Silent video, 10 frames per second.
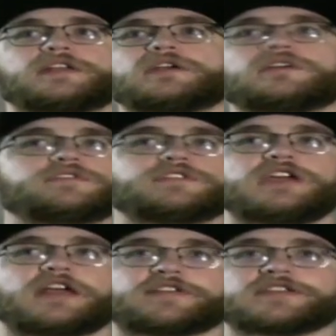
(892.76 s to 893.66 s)
And then
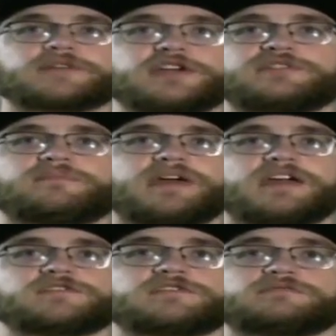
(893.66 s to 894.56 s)
there's the
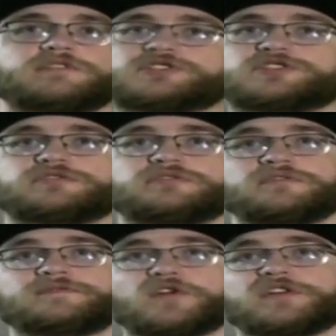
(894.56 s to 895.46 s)
acceleration based,
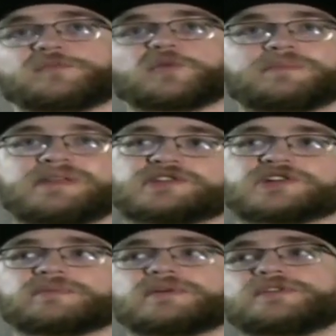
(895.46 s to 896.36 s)
which focus more on
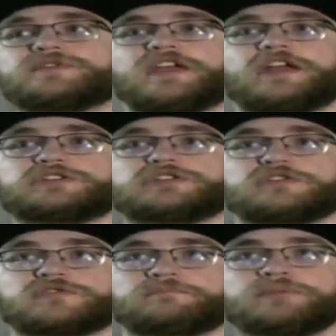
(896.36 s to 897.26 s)
mini turbos
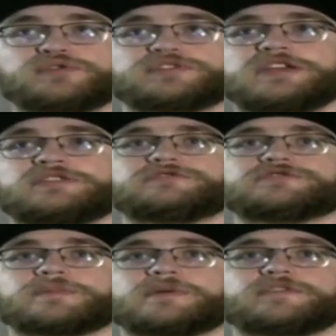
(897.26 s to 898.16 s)
and
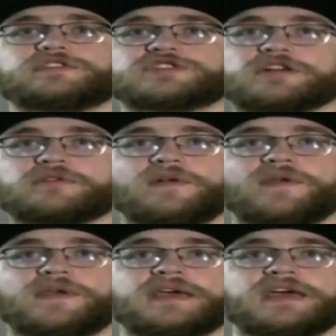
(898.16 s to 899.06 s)
boosting through turbos in
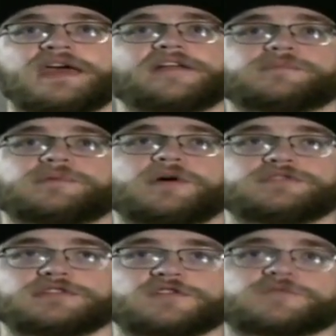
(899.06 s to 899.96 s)
general, as
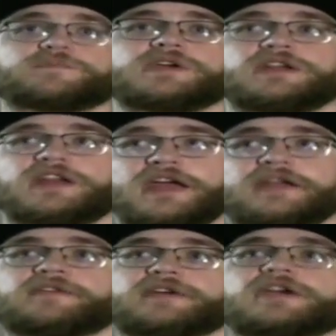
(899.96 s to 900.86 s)
opposed to their speed
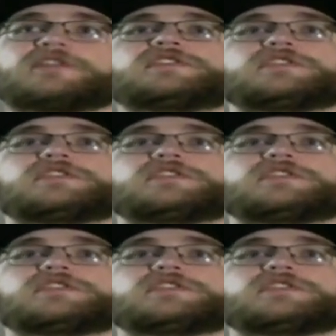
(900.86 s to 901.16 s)
and handling.